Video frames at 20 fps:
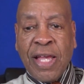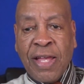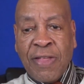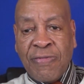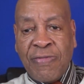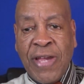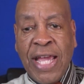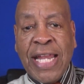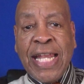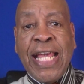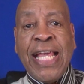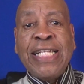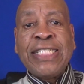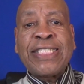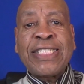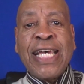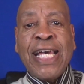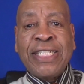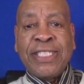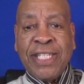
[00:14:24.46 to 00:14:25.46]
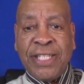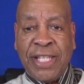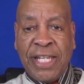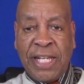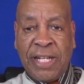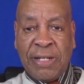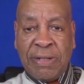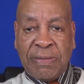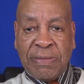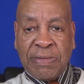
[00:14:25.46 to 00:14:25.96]
Then he said to
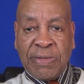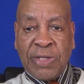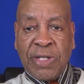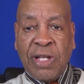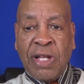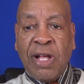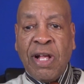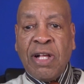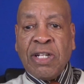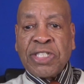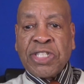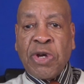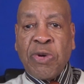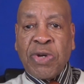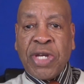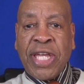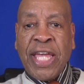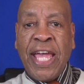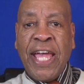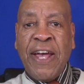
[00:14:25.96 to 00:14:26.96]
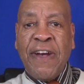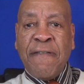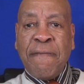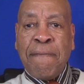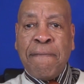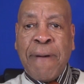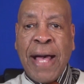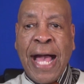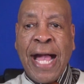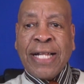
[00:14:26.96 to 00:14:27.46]
them, "So
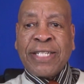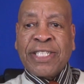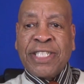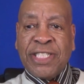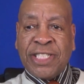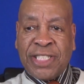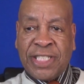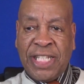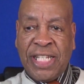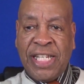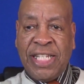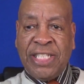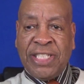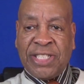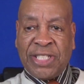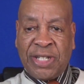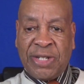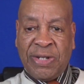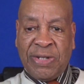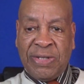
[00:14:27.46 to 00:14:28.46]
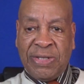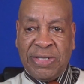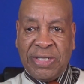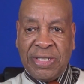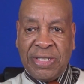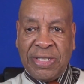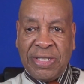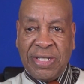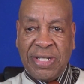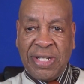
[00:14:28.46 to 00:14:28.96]
give back to
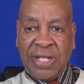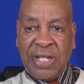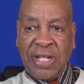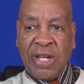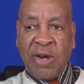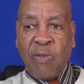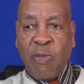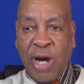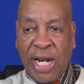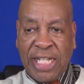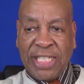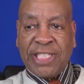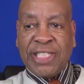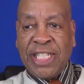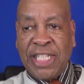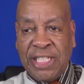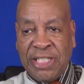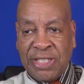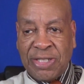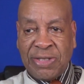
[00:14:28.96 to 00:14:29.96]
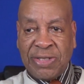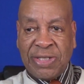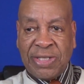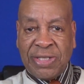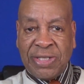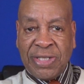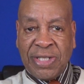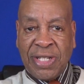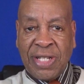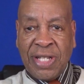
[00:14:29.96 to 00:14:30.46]
Caesar's what is
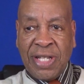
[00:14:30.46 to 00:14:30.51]
Caesar's,